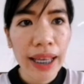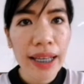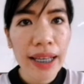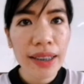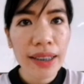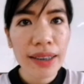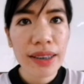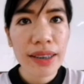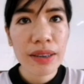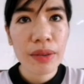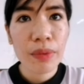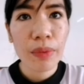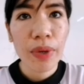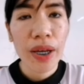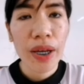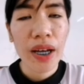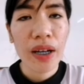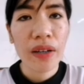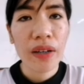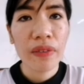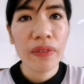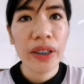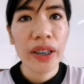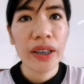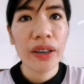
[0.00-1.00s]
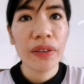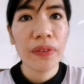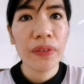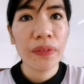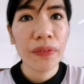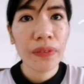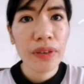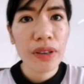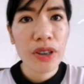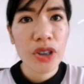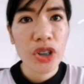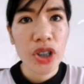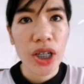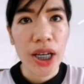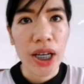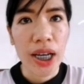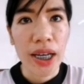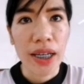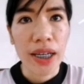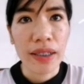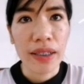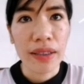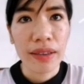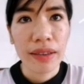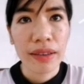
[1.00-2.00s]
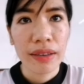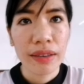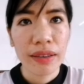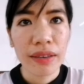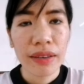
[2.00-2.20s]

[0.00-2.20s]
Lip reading: Next, we have here the full chain.